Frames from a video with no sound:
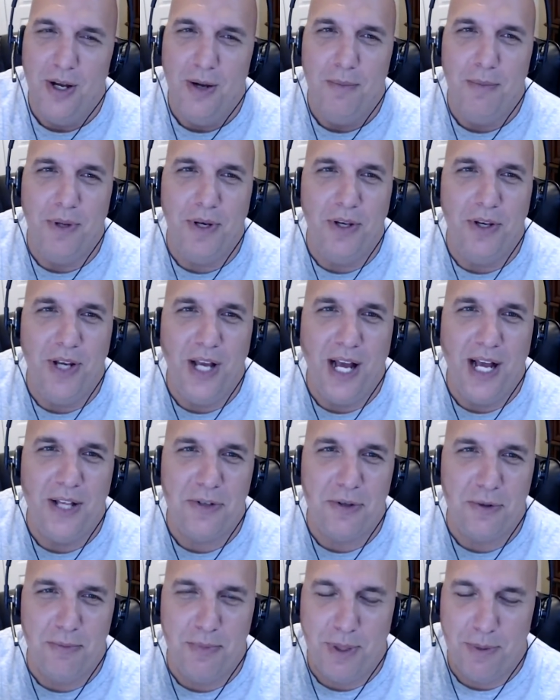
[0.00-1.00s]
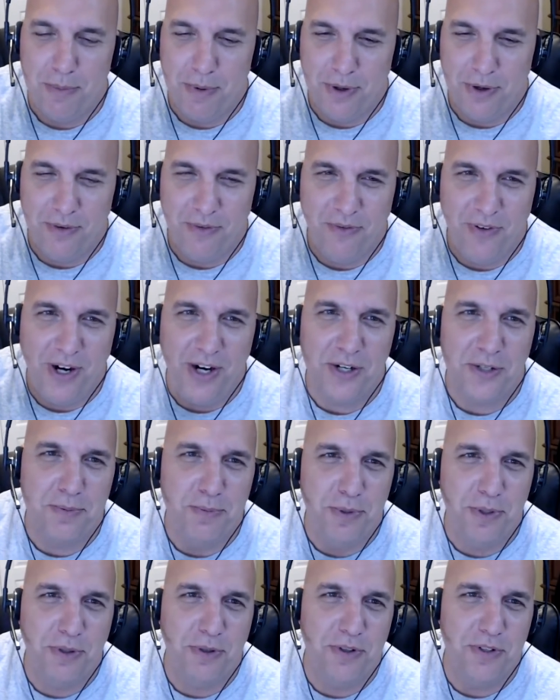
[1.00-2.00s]
but you guys remember Ferris
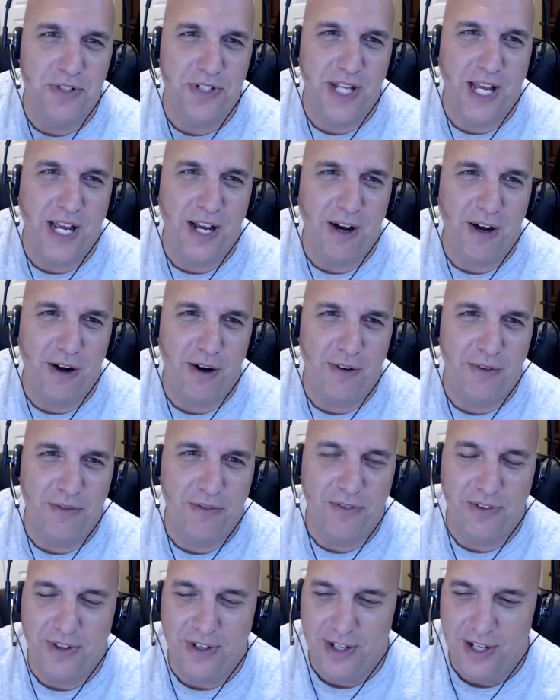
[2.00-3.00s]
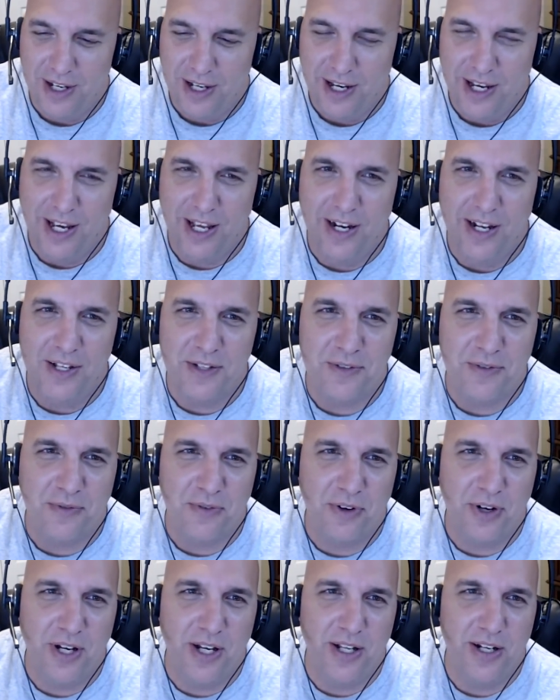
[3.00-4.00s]
Bueller's Day Off and his
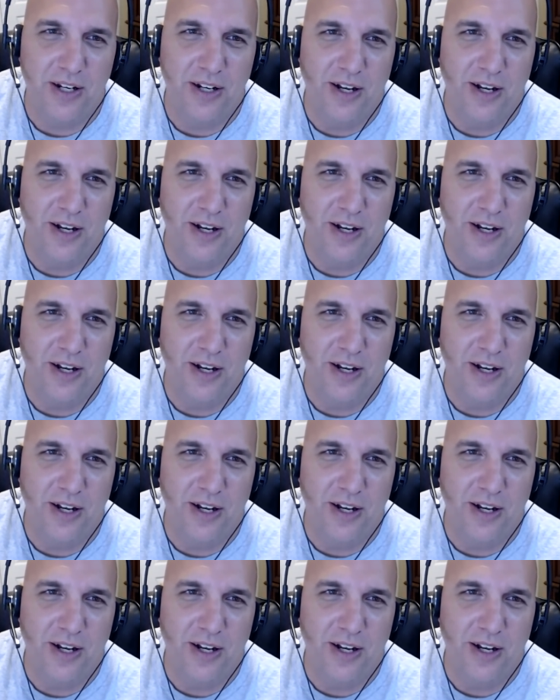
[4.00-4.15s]
friend.